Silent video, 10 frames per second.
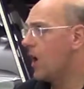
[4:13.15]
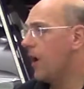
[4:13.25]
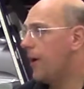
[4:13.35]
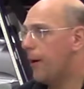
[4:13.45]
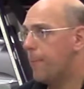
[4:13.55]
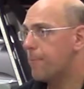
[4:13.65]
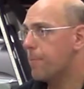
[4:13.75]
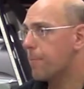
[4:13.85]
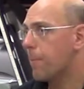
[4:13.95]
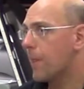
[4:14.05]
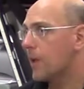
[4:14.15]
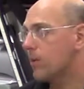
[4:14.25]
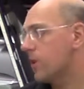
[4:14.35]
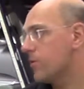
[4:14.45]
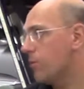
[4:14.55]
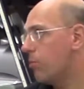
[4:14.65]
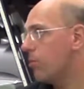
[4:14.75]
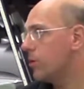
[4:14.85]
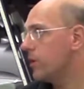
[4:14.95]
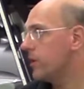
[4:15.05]
Um, that's from
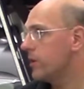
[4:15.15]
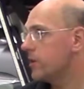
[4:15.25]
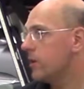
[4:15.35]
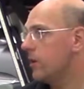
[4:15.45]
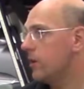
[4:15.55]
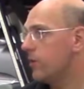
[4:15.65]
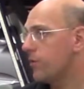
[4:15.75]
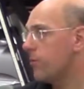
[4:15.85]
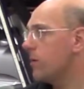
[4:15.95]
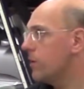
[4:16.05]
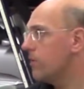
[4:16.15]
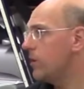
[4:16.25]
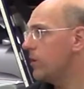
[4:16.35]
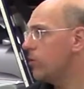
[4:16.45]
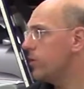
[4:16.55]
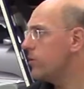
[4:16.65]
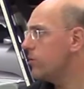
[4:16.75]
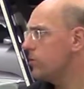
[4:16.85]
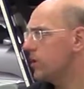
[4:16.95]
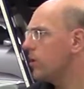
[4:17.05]
Portland. Uh, from McMinnville, we
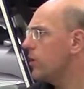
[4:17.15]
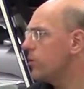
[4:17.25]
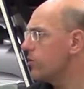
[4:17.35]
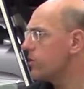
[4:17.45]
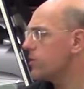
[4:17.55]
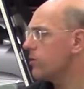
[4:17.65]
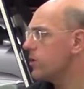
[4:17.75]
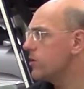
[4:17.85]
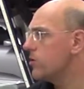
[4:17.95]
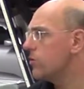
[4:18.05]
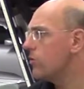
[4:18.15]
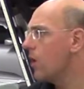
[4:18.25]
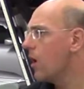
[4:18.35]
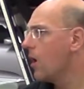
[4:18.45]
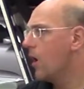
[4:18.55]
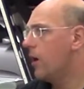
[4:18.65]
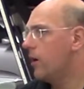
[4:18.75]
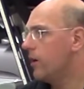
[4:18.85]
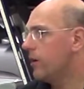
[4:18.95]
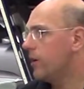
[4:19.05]
do the coast. We do
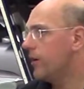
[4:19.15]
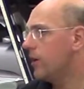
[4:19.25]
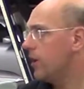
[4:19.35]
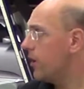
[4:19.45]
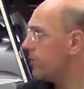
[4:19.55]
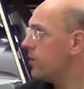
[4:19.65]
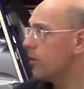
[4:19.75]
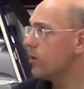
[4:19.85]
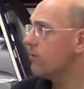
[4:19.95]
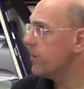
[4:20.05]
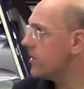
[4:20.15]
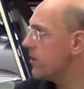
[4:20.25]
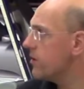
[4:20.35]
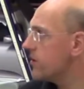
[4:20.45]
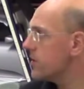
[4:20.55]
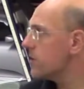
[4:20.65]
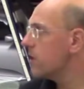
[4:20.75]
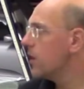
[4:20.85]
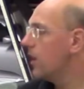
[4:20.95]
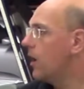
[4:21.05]
uh, a lot of the local vineyards.
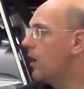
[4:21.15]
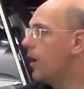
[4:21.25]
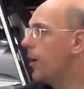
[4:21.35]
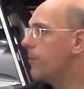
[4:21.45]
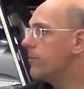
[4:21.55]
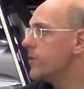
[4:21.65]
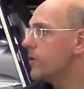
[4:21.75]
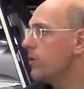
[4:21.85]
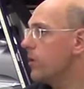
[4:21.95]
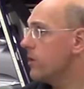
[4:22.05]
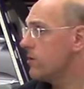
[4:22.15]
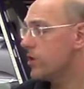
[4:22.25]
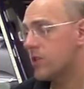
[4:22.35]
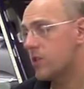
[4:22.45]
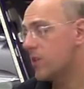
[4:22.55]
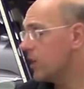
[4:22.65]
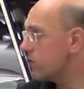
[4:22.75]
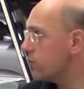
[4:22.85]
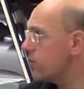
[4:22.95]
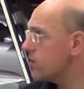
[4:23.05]
Um, so either just scenic
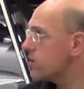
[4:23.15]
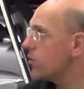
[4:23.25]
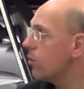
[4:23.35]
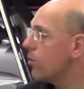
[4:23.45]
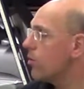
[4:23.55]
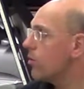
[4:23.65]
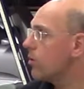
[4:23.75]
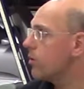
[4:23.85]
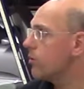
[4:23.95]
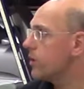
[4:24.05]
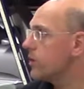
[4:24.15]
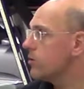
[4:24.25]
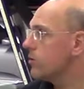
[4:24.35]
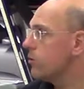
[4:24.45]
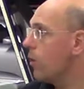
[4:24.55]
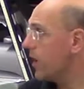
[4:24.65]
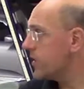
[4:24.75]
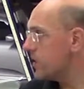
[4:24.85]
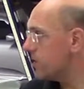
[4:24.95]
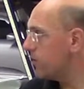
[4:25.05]
tours or we do wine
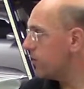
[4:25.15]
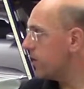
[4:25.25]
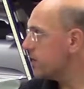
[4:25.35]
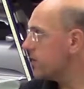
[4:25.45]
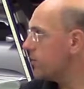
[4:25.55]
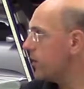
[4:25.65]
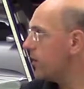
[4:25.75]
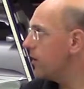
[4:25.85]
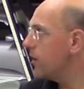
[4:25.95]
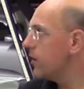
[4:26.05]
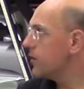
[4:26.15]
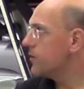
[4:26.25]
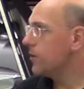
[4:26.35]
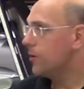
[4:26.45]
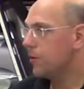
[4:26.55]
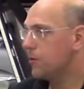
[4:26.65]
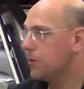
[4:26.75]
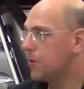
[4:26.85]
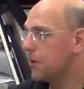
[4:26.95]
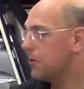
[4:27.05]
tasting flights as well. So
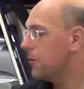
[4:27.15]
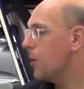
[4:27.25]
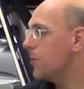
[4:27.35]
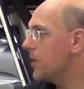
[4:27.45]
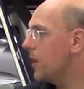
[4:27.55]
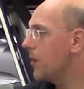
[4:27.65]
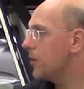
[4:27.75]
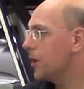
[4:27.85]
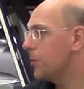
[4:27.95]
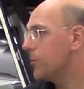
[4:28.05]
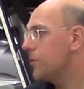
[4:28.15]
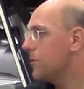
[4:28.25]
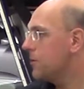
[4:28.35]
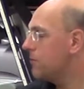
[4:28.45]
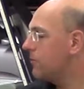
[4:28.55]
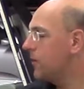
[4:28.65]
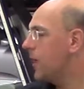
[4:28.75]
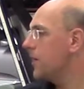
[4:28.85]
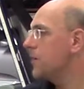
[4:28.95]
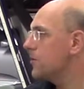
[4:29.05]
you get to go up in the helicopter,
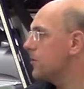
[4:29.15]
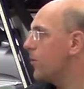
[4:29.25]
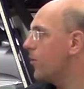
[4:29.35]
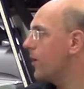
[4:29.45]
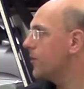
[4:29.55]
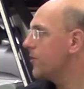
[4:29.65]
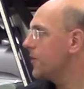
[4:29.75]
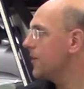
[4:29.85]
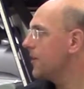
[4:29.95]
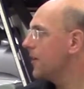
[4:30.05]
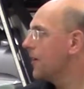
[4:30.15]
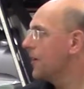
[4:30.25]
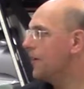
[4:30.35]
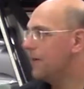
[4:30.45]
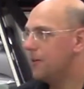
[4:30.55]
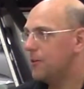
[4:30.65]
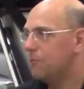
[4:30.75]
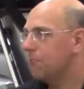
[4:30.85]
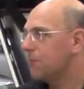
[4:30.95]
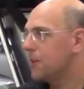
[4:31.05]
fly into a winery,
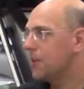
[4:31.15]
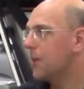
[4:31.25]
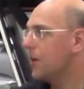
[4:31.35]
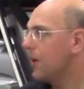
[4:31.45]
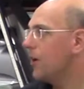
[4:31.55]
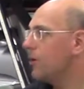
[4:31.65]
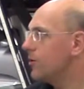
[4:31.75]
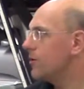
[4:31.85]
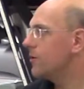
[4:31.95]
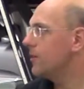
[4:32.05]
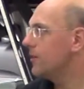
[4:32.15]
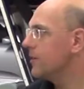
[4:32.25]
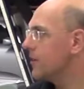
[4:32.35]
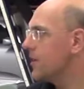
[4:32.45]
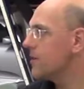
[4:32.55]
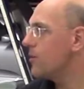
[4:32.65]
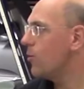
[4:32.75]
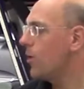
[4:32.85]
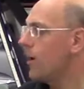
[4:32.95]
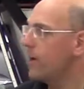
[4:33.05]
um, get out, uh, taste some
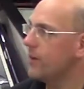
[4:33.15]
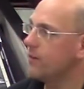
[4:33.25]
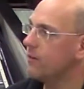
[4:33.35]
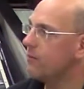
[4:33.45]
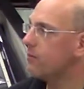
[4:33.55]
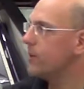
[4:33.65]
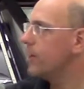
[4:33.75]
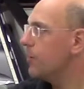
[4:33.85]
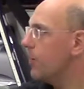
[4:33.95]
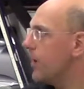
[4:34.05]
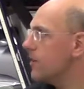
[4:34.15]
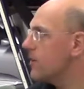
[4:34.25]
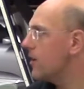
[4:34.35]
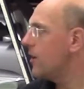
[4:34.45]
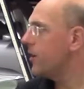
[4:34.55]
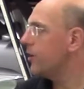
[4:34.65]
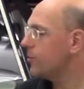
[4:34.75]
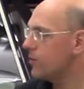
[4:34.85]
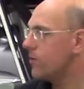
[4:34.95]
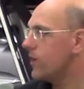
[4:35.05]
wine, get back into the
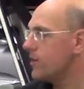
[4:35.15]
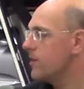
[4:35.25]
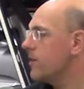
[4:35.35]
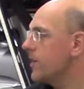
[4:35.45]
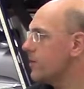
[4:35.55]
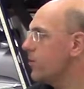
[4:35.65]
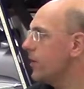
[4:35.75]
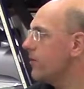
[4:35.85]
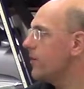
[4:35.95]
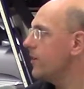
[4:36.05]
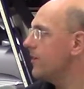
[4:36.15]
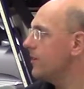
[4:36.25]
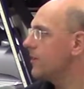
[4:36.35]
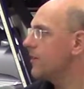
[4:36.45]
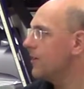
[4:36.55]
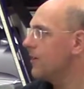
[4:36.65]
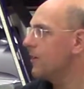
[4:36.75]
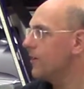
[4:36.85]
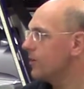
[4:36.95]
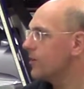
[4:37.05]
helicopter, fly to the next winery, and
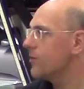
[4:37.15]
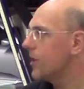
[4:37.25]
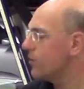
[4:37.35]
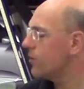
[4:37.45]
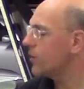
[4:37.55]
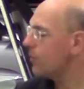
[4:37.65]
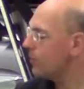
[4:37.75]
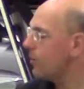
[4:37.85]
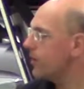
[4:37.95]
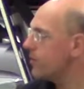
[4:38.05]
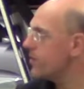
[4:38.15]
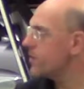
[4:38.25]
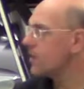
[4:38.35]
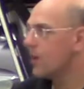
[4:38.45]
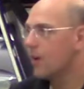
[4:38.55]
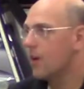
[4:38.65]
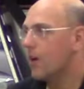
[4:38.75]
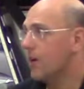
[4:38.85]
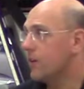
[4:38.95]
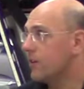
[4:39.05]
uh, do that for a couple wineries,
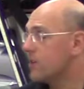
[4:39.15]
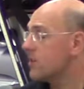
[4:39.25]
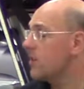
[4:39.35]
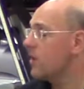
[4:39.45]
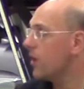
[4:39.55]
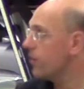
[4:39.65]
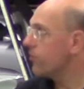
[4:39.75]
and that's a lot of